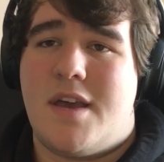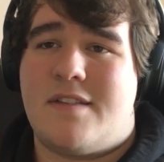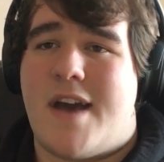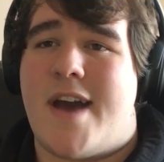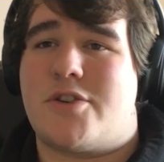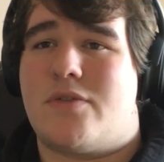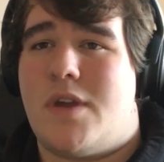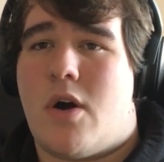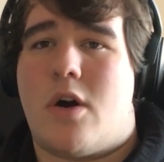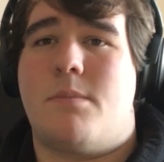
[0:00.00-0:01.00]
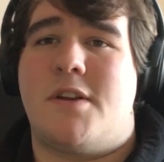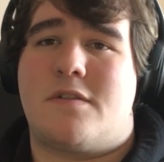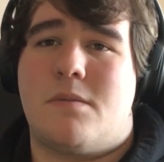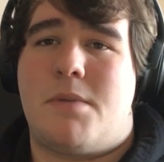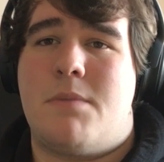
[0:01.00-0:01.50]
is actually harming
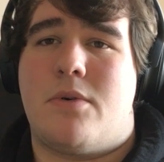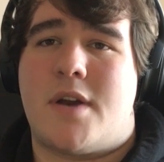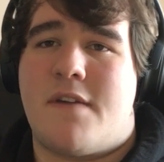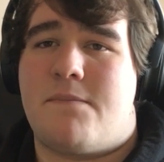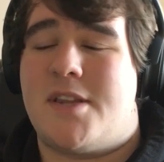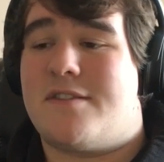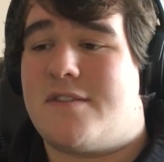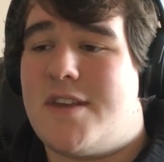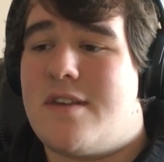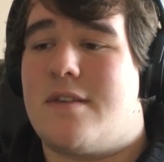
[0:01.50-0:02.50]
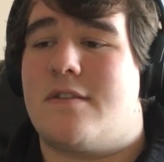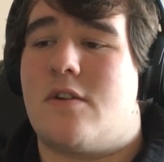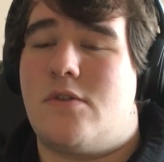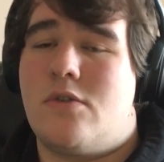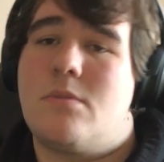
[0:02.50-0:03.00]
some people. And I've been seeing this
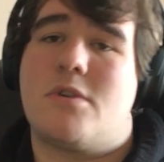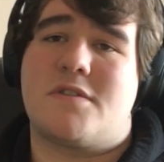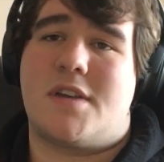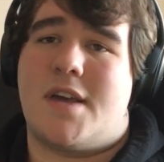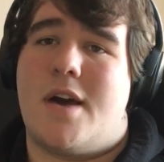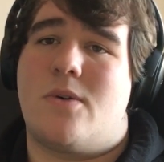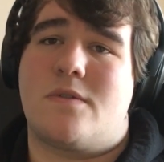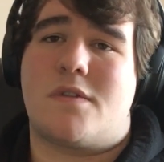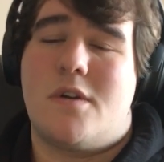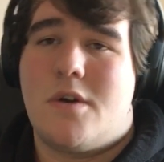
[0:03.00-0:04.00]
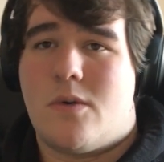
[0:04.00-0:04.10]
on numerous accounts